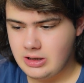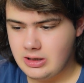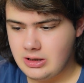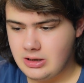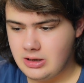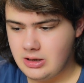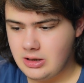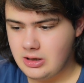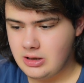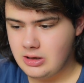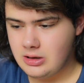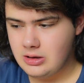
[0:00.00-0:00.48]

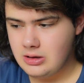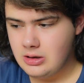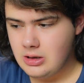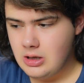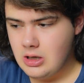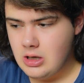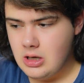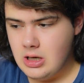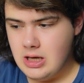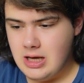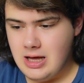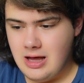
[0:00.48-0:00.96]
And I can,
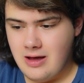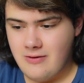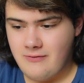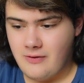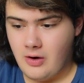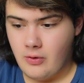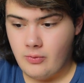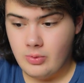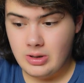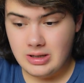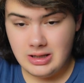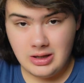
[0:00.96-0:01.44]
if
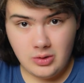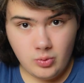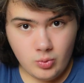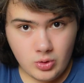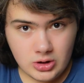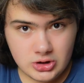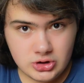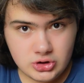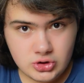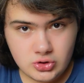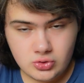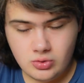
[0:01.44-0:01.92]
I really
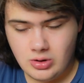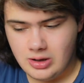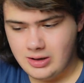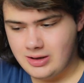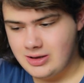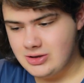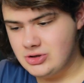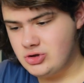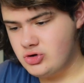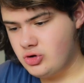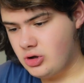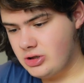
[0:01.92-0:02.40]
want to, I
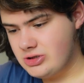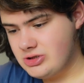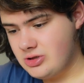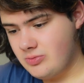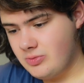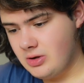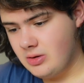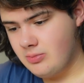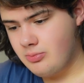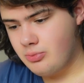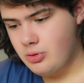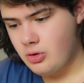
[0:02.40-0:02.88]
can draw
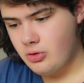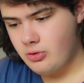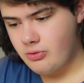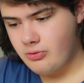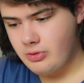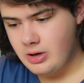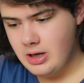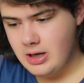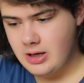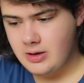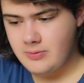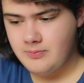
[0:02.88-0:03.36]
something,
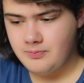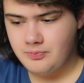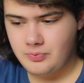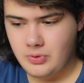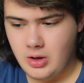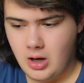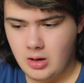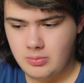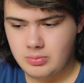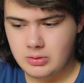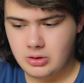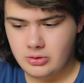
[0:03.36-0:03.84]
Procreate,
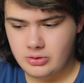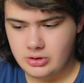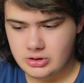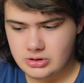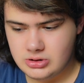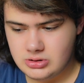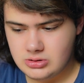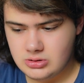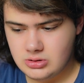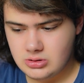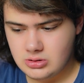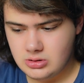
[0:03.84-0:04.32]
upload
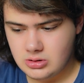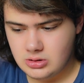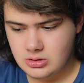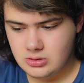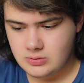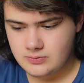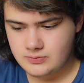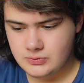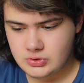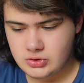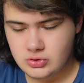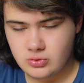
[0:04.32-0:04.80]
it
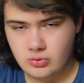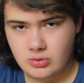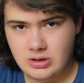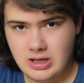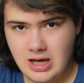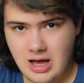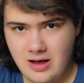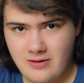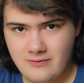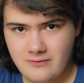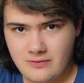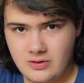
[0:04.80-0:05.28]
uh, to
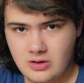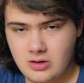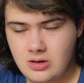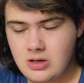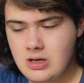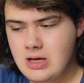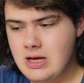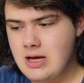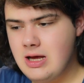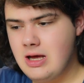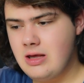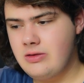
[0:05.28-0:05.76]

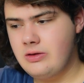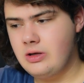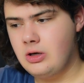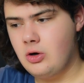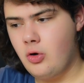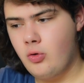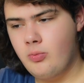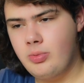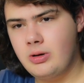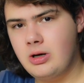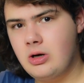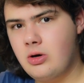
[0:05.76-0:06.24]
Canva, and then
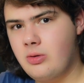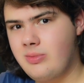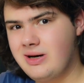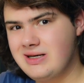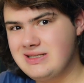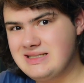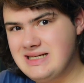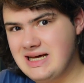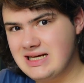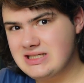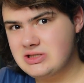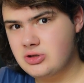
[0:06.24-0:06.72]
open it on my
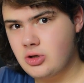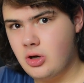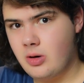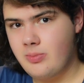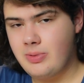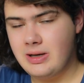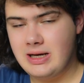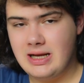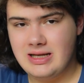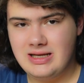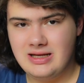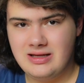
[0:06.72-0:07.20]

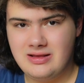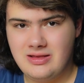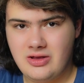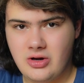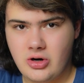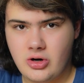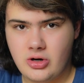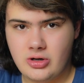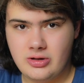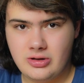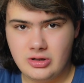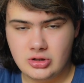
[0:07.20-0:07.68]
desktop and edit
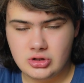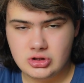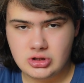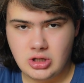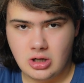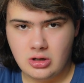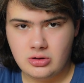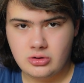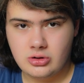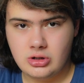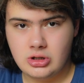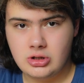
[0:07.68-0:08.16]
there, and then
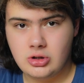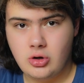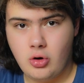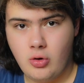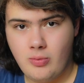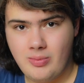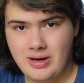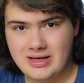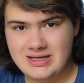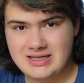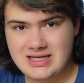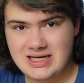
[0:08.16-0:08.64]
download it
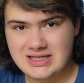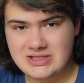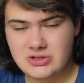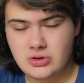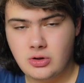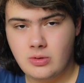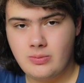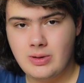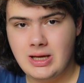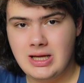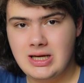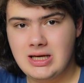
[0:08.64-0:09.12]
on my
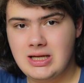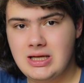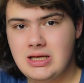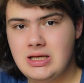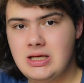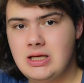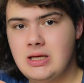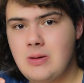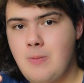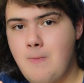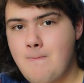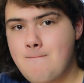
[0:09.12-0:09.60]
desktop and
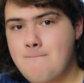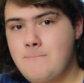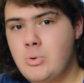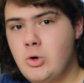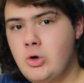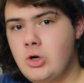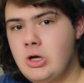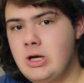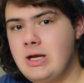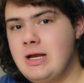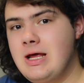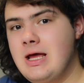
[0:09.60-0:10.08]

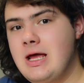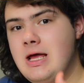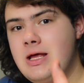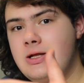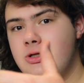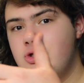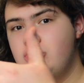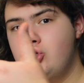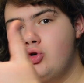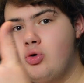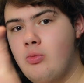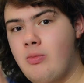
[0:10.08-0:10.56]
put it
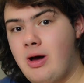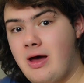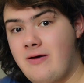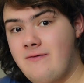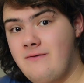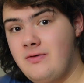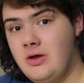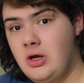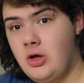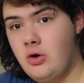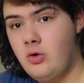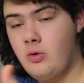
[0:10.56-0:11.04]
into my
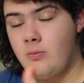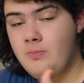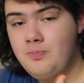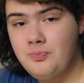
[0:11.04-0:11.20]
video.